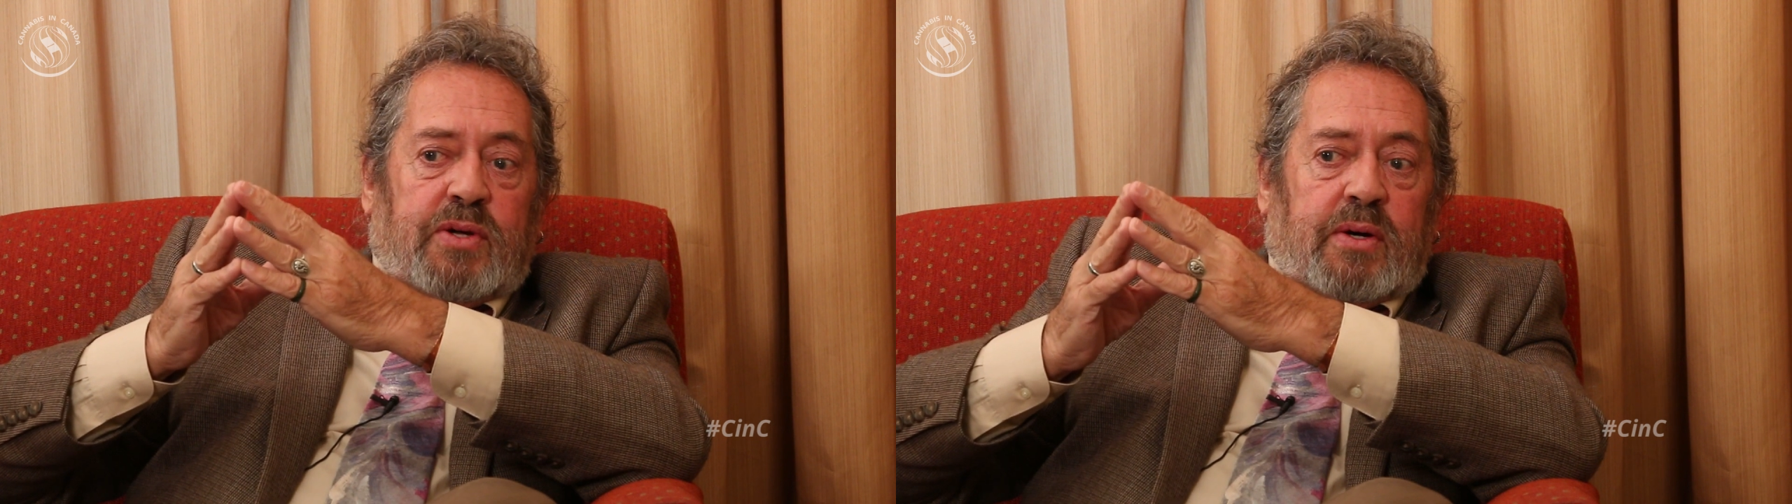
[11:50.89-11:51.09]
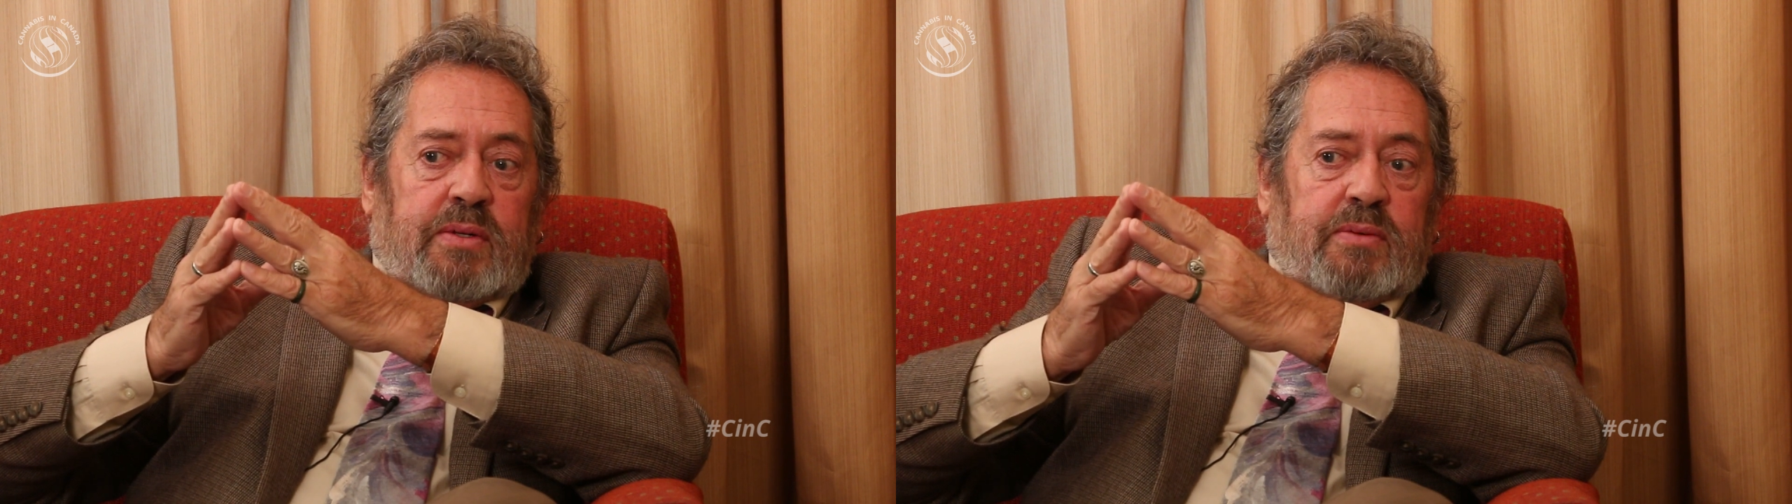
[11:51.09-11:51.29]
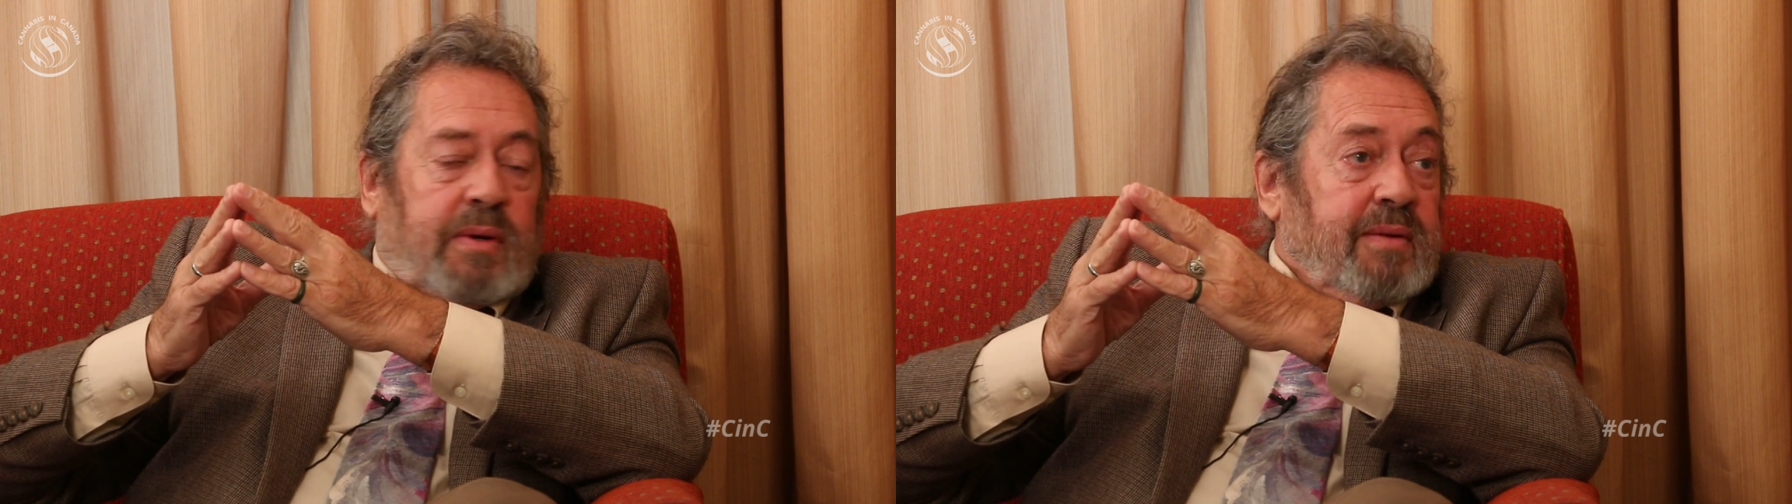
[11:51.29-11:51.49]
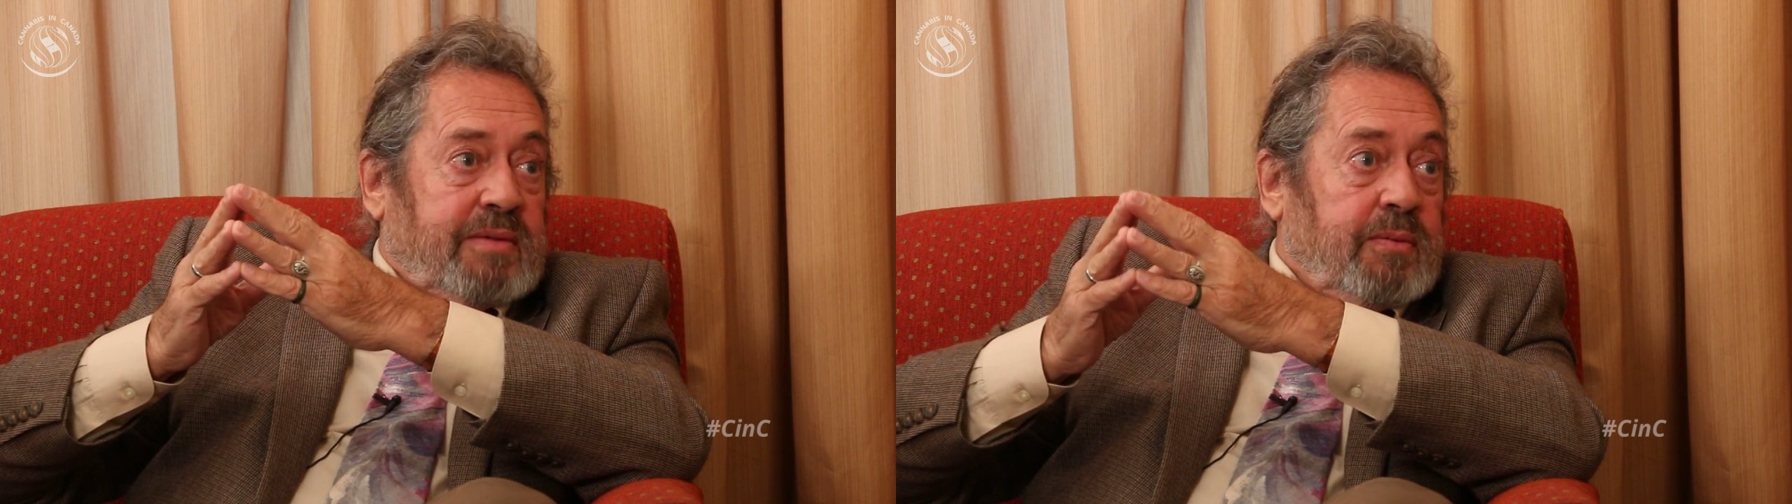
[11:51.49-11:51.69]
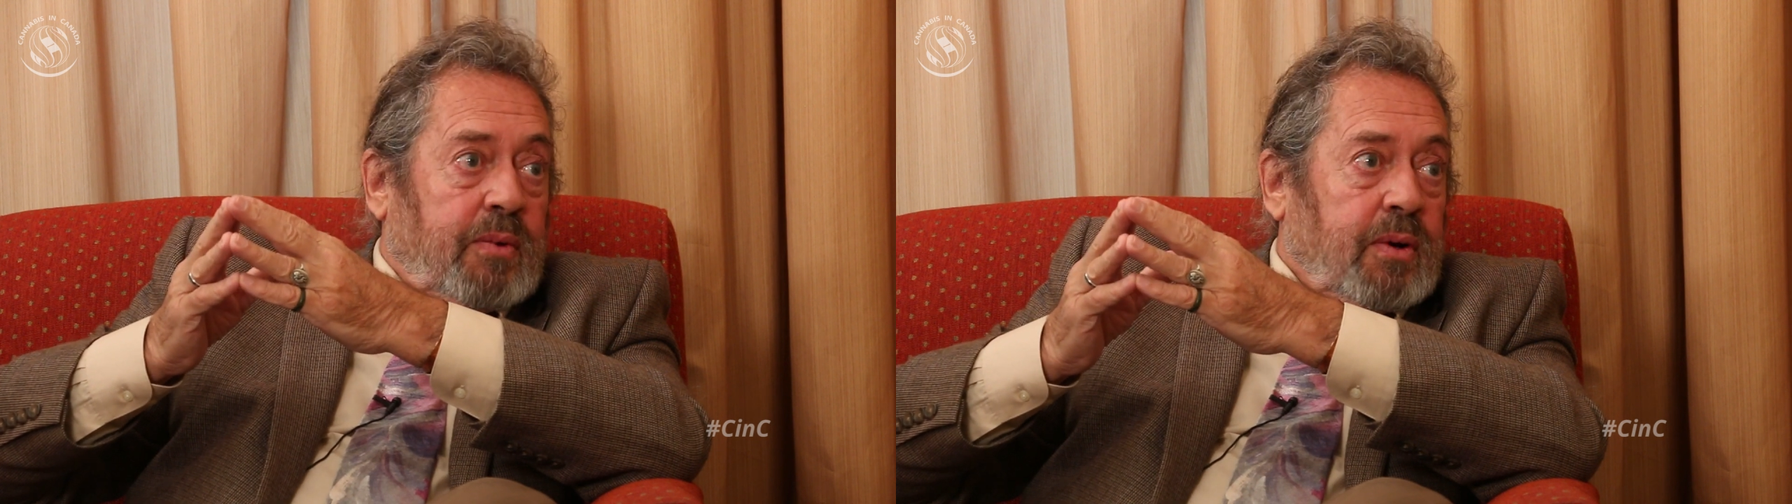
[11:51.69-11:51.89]
charge
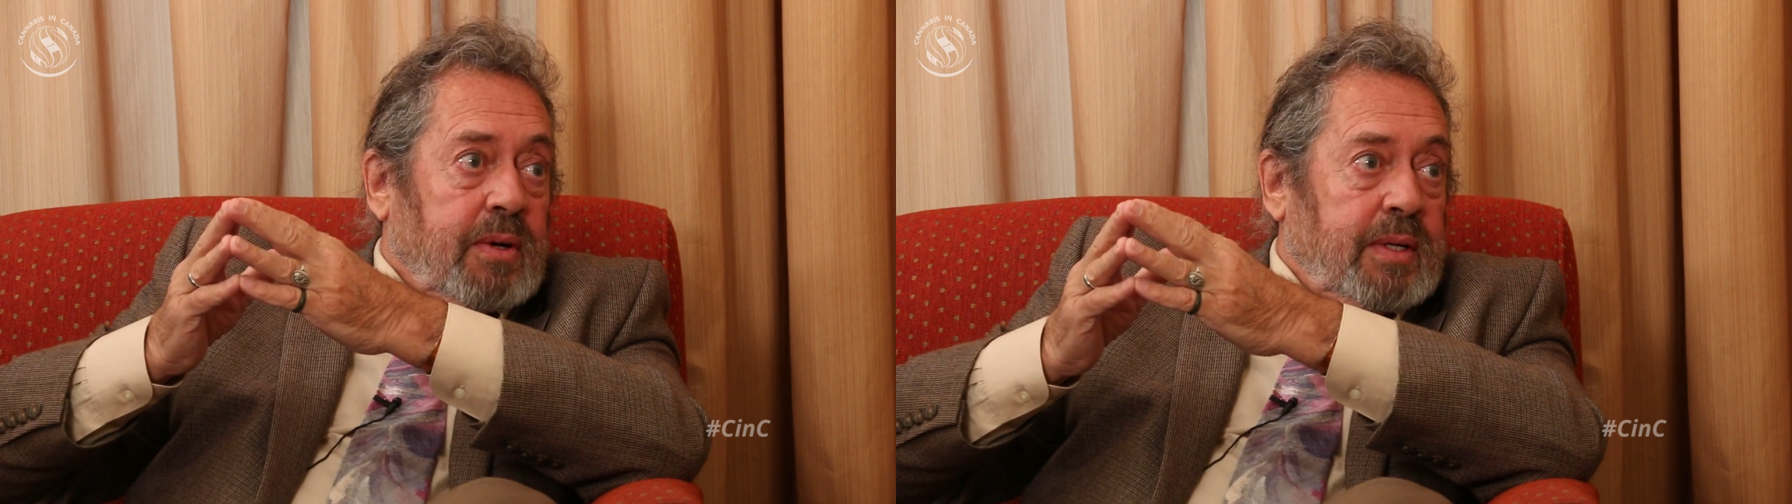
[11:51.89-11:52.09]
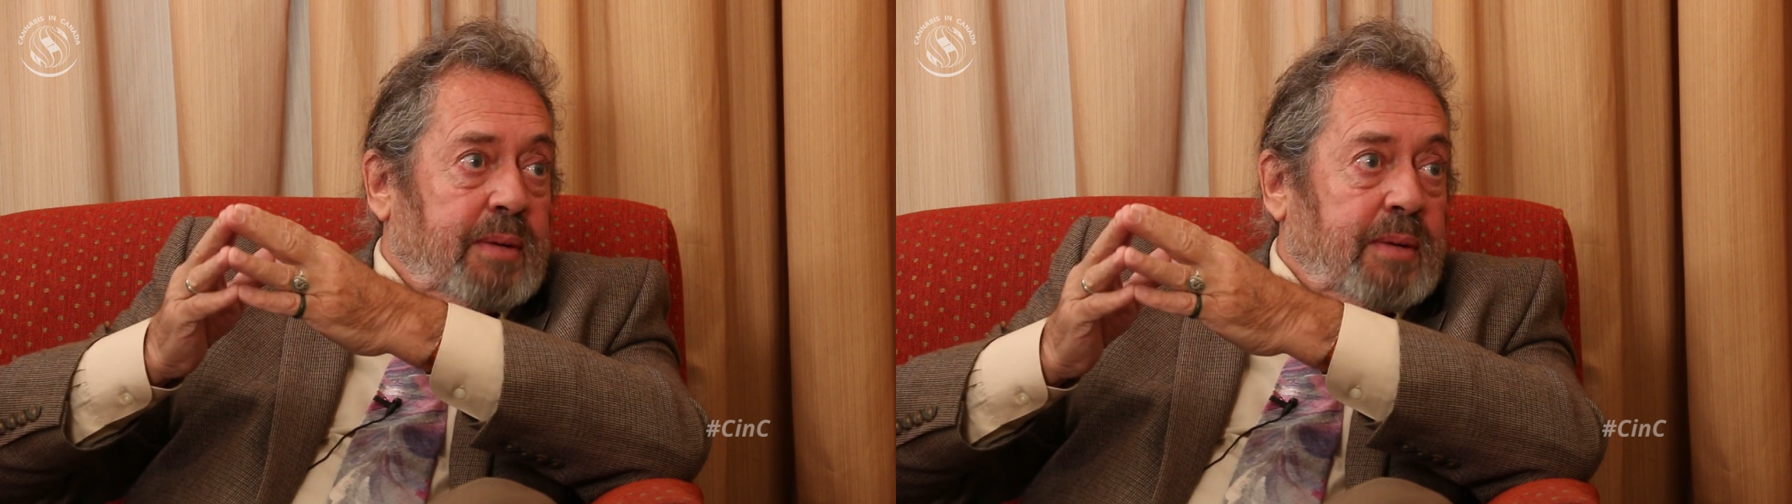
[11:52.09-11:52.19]
whatever they want.